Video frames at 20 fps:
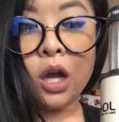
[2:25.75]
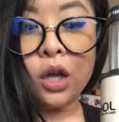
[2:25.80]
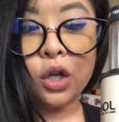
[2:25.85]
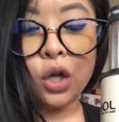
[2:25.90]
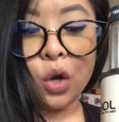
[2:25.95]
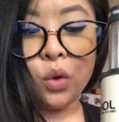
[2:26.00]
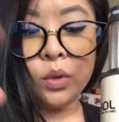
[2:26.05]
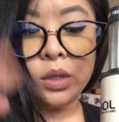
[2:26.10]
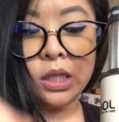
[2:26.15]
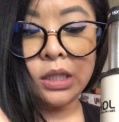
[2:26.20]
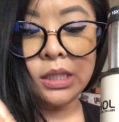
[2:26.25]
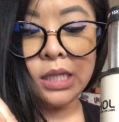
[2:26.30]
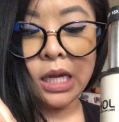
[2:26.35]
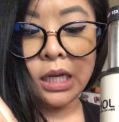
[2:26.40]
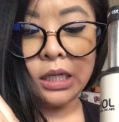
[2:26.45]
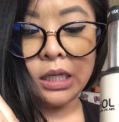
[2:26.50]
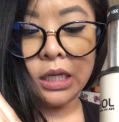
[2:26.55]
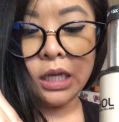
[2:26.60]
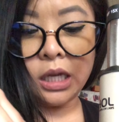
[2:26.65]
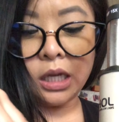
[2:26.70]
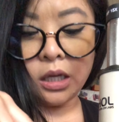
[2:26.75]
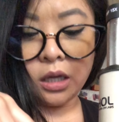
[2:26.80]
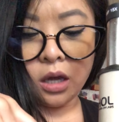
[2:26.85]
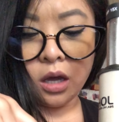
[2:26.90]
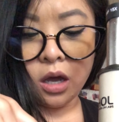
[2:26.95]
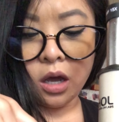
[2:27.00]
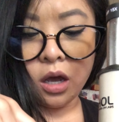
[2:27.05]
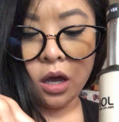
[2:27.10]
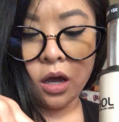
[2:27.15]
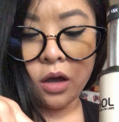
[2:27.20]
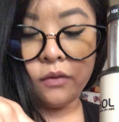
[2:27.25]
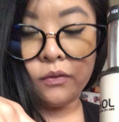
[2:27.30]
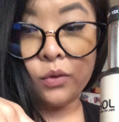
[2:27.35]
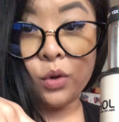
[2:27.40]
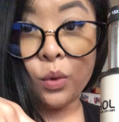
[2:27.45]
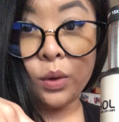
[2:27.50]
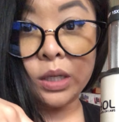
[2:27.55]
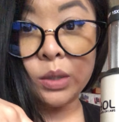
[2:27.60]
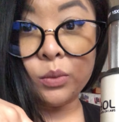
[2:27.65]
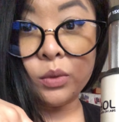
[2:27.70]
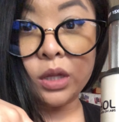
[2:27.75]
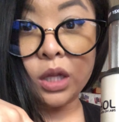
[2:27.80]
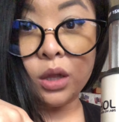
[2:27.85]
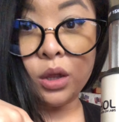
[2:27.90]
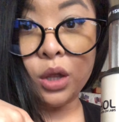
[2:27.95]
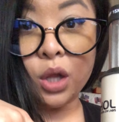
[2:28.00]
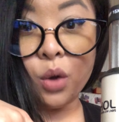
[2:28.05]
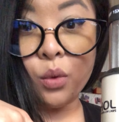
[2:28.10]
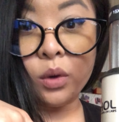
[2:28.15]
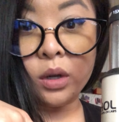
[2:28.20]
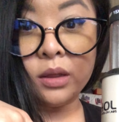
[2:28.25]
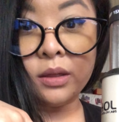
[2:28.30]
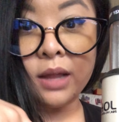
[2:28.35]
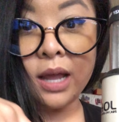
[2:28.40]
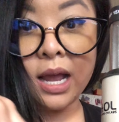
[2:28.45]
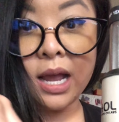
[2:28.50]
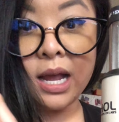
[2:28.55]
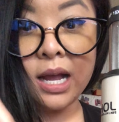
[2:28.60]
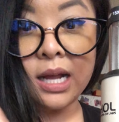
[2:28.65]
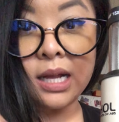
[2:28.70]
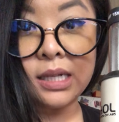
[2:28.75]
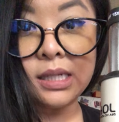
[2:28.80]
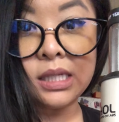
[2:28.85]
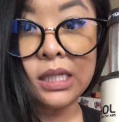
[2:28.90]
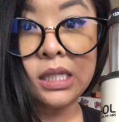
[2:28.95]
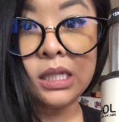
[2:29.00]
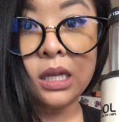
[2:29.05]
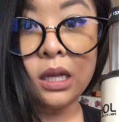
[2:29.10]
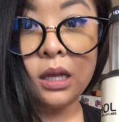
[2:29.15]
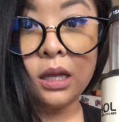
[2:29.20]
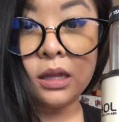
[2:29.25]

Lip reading: go with the technique of going with a lower lens